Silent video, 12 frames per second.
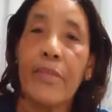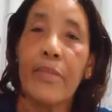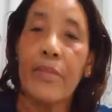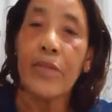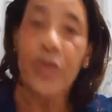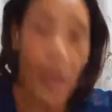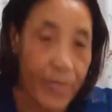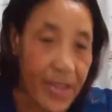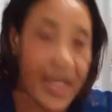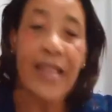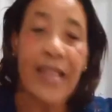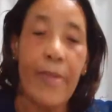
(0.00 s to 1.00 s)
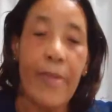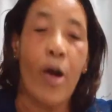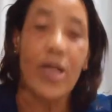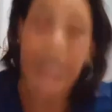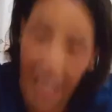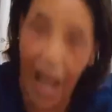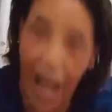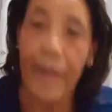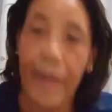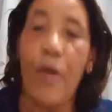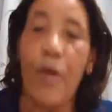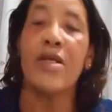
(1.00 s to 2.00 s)
So he decides him to take on the
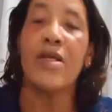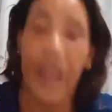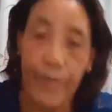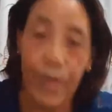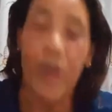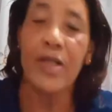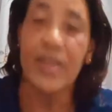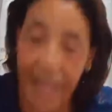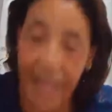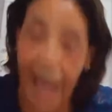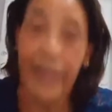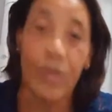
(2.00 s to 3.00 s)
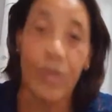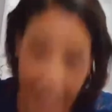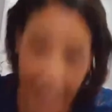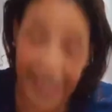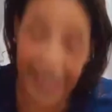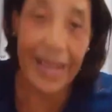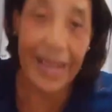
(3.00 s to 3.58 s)
police and the police decided to take him